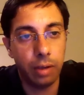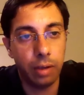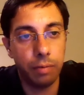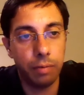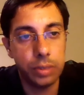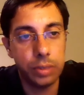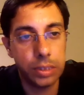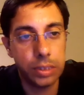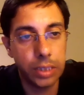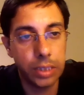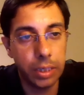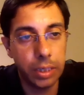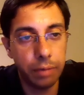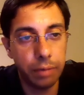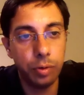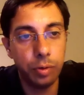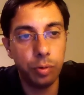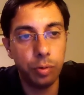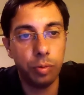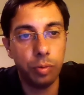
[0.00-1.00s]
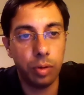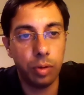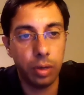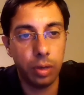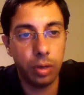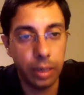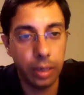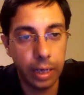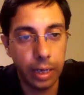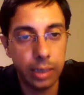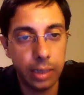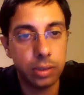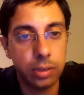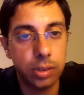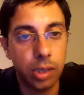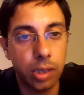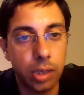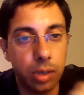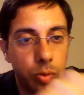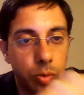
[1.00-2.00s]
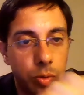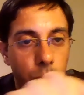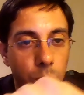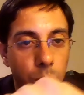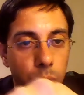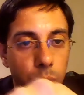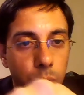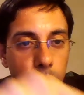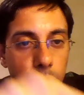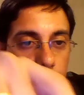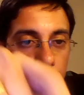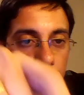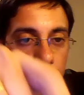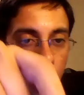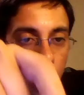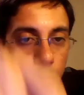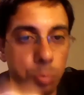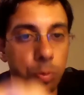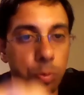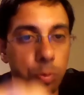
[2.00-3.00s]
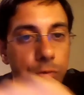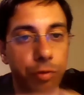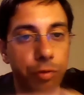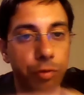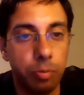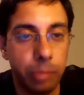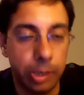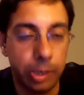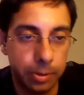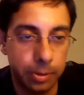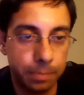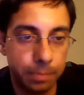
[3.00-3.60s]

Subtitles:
which give you greater control over the output format.